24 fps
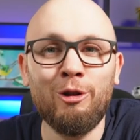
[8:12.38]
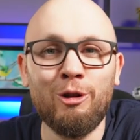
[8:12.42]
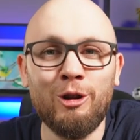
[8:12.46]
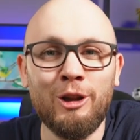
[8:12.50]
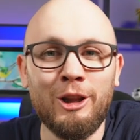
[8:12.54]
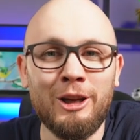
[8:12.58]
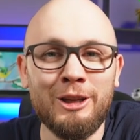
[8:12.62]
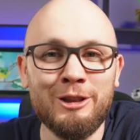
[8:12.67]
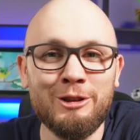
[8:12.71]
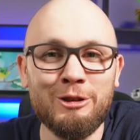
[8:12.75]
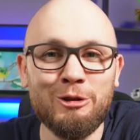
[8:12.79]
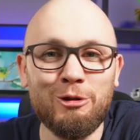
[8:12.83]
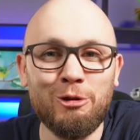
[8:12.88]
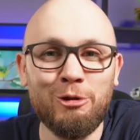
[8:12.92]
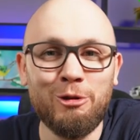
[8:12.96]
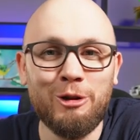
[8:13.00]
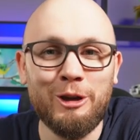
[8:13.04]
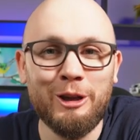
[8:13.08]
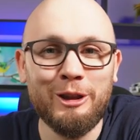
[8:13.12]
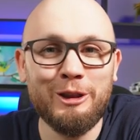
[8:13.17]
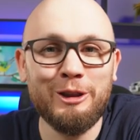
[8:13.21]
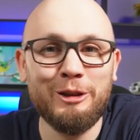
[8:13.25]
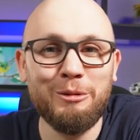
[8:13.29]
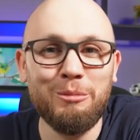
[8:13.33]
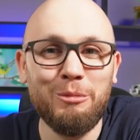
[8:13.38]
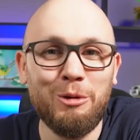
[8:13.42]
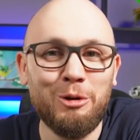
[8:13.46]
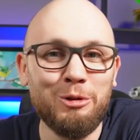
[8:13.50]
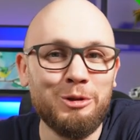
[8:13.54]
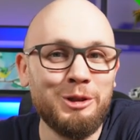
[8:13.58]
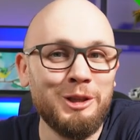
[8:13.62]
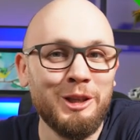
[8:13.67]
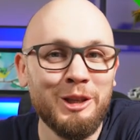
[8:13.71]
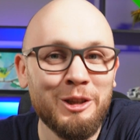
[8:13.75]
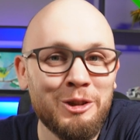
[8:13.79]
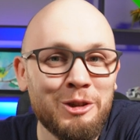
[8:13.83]
let's look at the
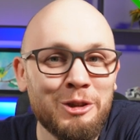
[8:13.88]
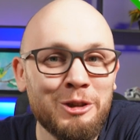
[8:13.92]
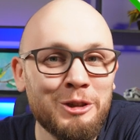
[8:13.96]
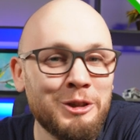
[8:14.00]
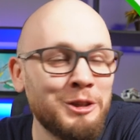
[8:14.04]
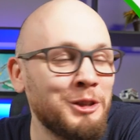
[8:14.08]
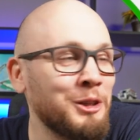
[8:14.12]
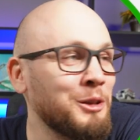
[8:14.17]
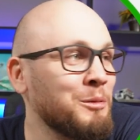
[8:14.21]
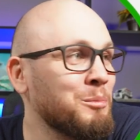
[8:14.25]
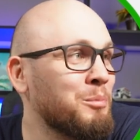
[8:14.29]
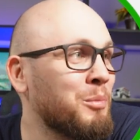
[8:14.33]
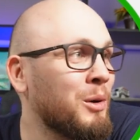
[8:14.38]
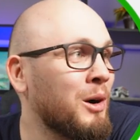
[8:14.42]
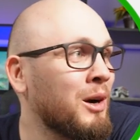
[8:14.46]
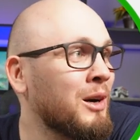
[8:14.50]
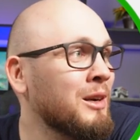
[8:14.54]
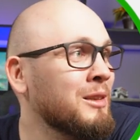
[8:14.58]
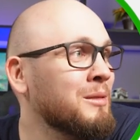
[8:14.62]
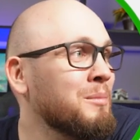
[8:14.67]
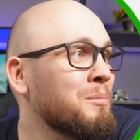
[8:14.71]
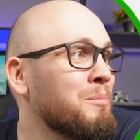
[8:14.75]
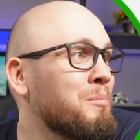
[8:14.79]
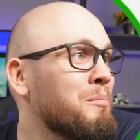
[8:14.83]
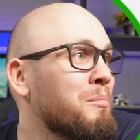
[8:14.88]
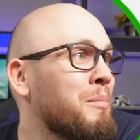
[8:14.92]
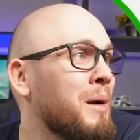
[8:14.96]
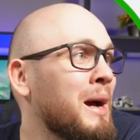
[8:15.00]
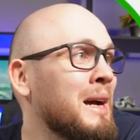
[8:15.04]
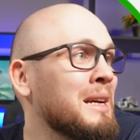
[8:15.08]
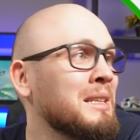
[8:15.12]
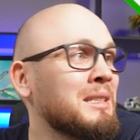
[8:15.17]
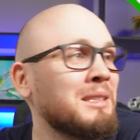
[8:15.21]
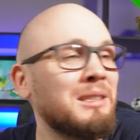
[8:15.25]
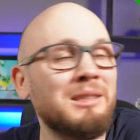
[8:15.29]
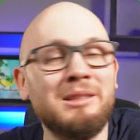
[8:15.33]
most interesting part,
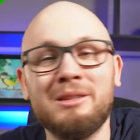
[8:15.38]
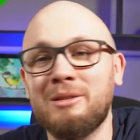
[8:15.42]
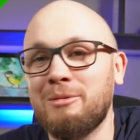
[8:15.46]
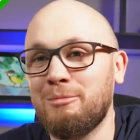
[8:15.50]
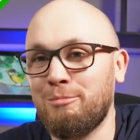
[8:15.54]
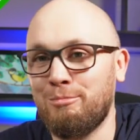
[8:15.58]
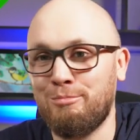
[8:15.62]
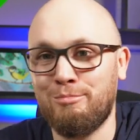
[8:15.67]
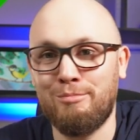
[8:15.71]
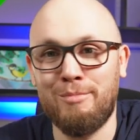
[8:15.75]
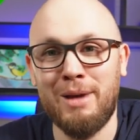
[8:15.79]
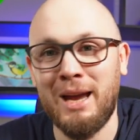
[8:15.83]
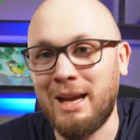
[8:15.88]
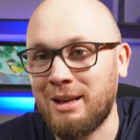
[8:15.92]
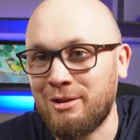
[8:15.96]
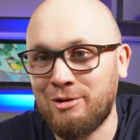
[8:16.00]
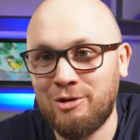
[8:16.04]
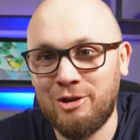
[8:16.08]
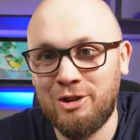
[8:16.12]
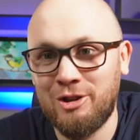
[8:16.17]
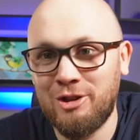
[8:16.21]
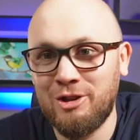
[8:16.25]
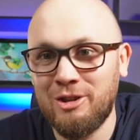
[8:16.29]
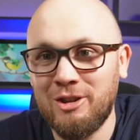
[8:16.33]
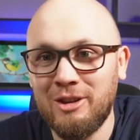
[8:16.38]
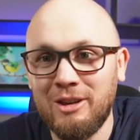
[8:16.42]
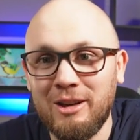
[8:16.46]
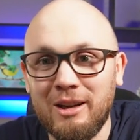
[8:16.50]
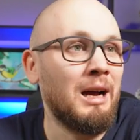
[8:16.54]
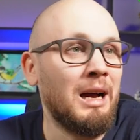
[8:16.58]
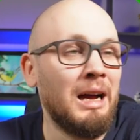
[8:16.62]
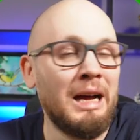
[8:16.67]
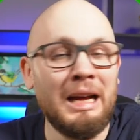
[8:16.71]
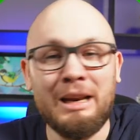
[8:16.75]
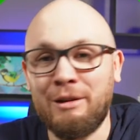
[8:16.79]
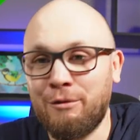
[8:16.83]
best match.
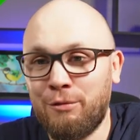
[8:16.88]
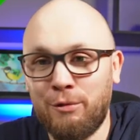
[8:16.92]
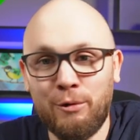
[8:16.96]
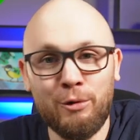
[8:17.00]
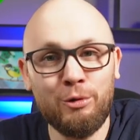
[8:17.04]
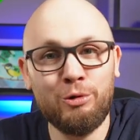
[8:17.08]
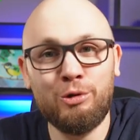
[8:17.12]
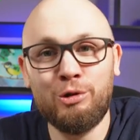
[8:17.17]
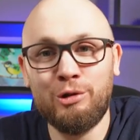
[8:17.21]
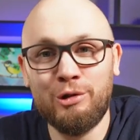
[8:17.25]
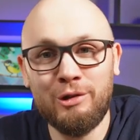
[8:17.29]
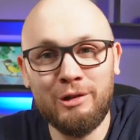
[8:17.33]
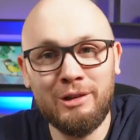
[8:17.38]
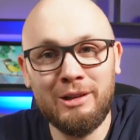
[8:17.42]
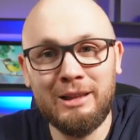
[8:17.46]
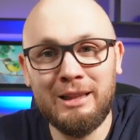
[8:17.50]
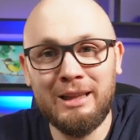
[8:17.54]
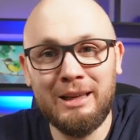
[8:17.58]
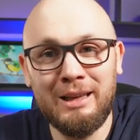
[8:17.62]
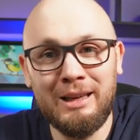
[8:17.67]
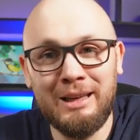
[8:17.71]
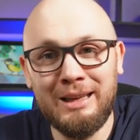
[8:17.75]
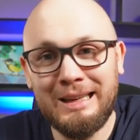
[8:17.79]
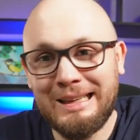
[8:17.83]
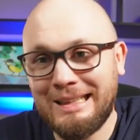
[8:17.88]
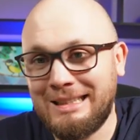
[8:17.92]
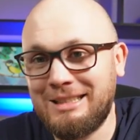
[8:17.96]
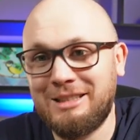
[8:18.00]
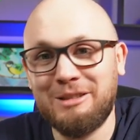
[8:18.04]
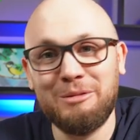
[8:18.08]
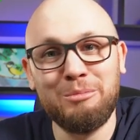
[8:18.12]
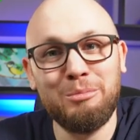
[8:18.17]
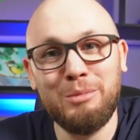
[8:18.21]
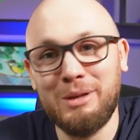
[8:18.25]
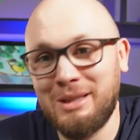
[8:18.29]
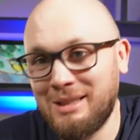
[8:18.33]
Unfortunately, it's
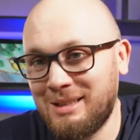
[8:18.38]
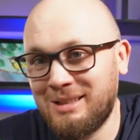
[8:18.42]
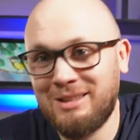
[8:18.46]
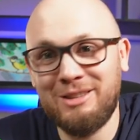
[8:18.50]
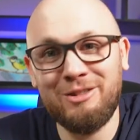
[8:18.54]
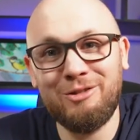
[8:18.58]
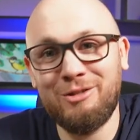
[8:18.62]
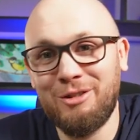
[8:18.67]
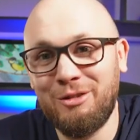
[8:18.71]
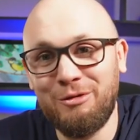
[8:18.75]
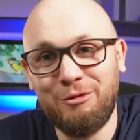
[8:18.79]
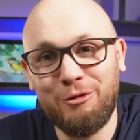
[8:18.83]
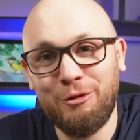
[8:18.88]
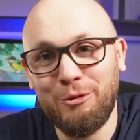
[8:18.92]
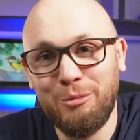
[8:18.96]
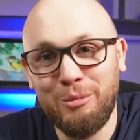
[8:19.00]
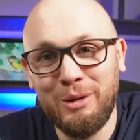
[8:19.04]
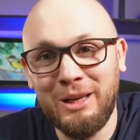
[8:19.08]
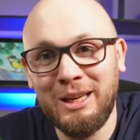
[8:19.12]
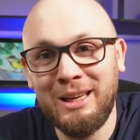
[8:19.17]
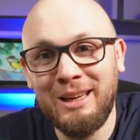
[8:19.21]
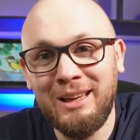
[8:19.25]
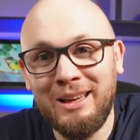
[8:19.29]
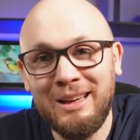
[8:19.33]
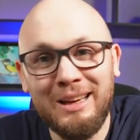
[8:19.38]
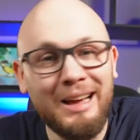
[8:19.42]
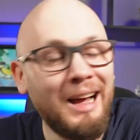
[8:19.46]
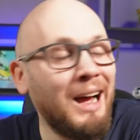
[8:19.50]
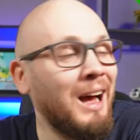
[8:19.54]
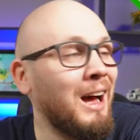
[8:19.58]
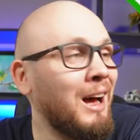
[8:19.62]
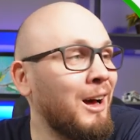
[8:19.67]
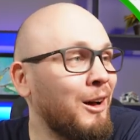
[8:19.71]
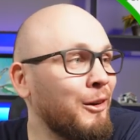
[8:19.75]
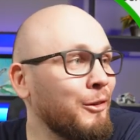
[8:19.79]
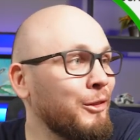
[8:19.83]
a mystery for me
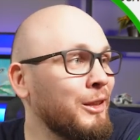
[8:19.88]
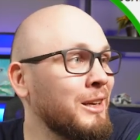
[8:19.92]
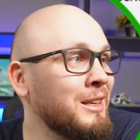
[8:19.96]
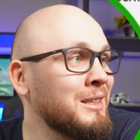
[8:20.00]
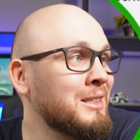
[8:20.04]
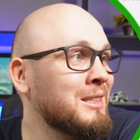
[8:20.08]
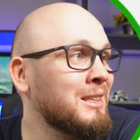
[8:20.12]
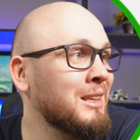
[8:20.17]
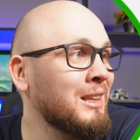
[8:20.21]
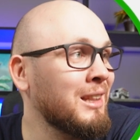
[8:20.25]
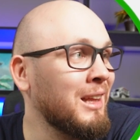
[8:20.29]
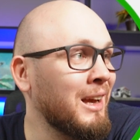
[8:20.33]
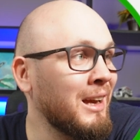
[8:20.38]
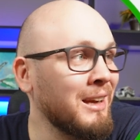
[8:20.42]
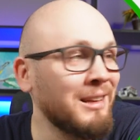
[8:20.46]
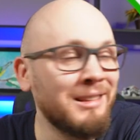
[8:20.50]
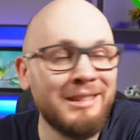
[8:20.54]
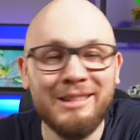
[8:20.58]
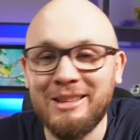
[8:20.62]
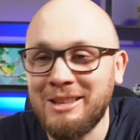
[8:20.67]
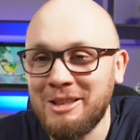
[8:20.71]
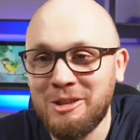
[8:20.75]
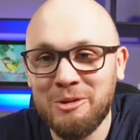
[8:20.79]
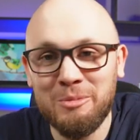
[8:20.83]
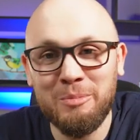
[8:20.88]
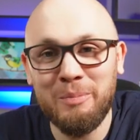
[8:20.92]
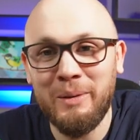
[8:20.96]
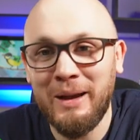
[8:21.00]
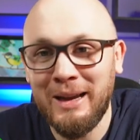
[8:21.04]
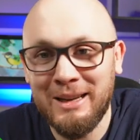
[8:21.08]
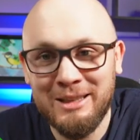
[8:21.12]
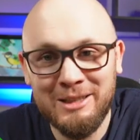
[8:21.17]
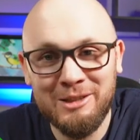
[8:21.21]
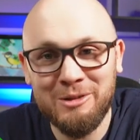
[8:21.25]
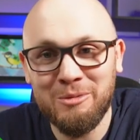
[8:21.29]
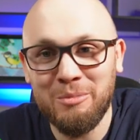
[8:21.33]
how they select this
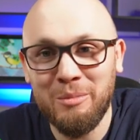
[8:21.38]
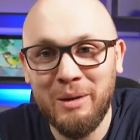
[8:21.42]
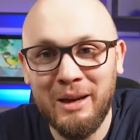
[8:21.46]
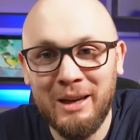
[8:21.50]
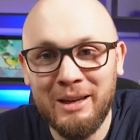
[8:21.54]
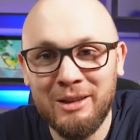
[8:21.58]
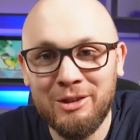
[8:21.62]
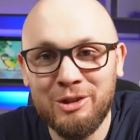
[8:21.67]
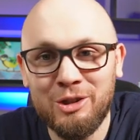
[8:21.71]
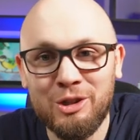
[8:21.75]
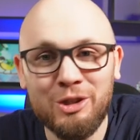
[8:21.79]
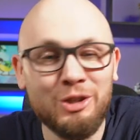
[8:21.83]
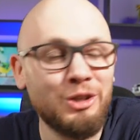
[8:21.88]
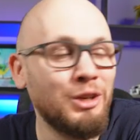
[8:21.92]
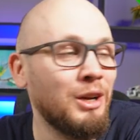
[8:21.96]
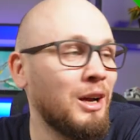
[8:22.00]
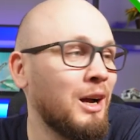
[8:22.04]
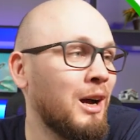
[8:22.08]
best match.